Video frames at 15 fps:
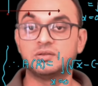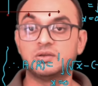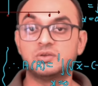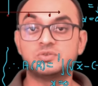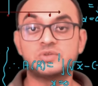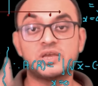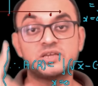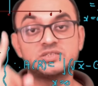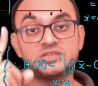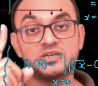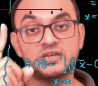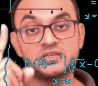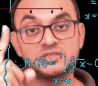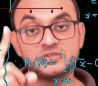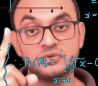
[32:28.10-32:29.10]
So exit
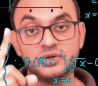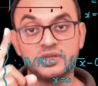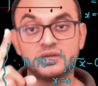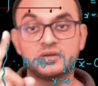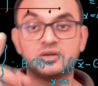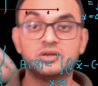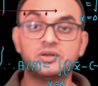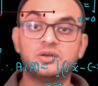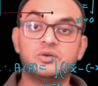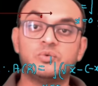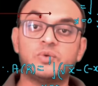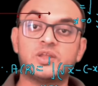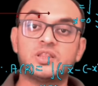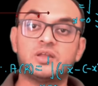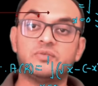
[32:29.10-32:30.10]
is unique
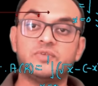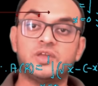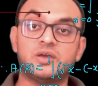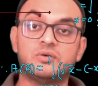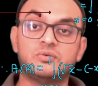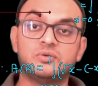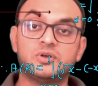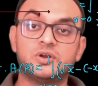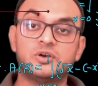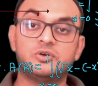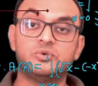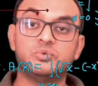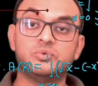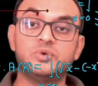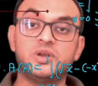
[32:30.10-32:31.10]
whether we have
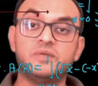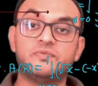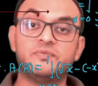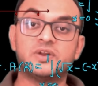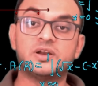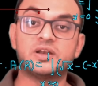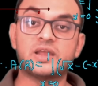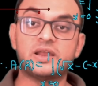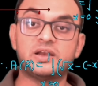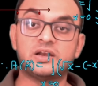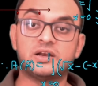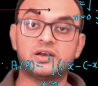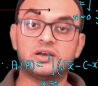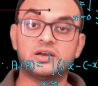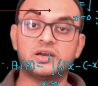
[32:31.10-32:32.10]
two different
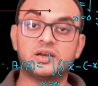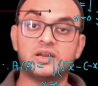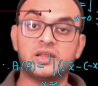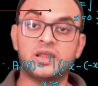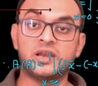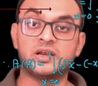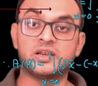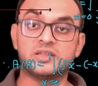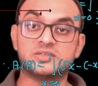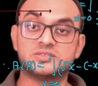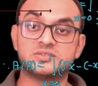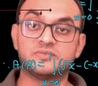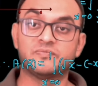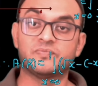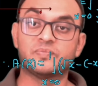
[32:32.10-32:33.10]

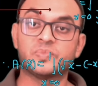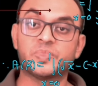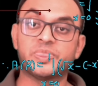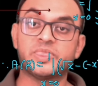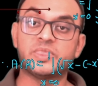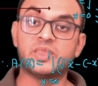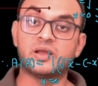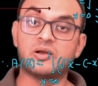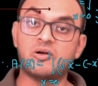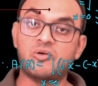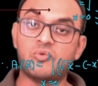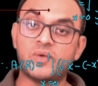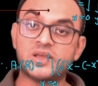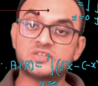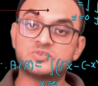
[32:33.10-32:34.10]
entries, the curve
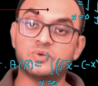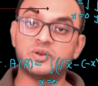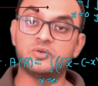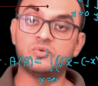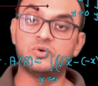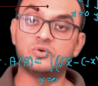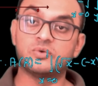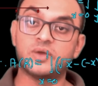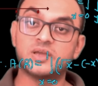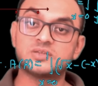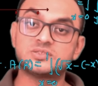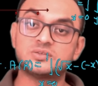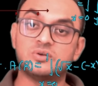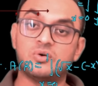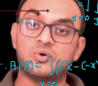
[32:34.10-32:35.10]
y square equal to
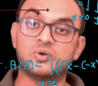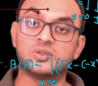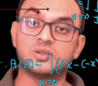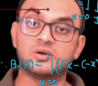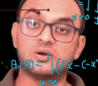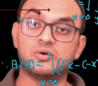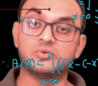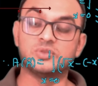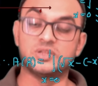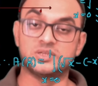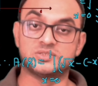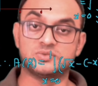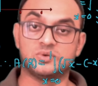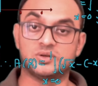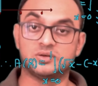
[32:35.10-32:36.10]
x or the curve
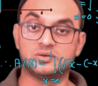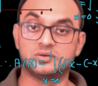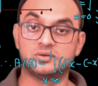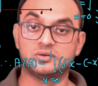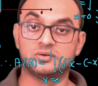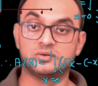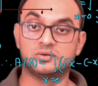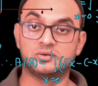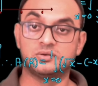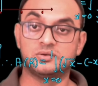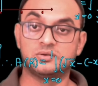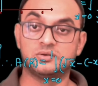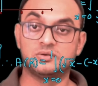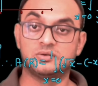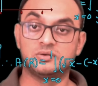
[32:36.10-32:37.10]
this one,
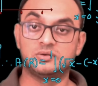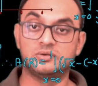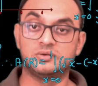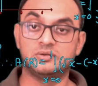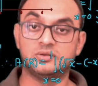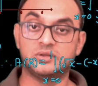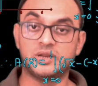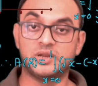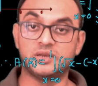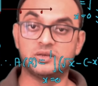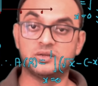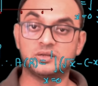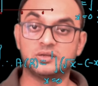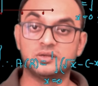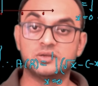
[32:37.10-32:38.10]
right?
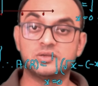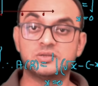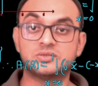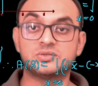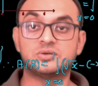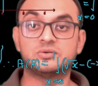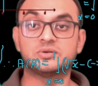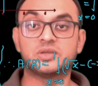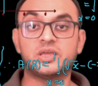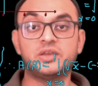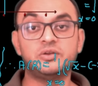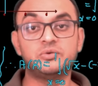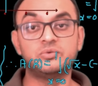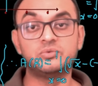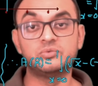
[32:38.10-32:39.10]
So can
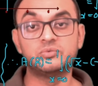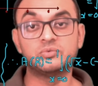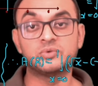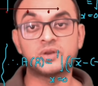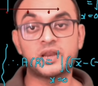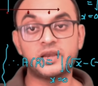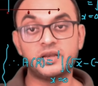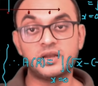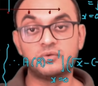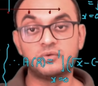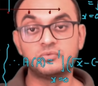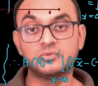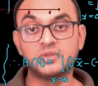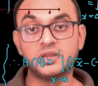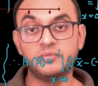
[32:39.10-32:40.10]
you write
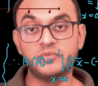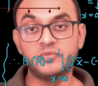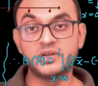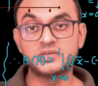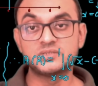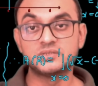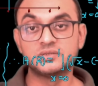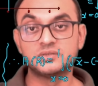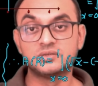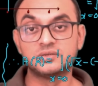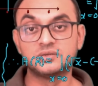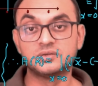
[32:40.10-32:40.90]
down the limits?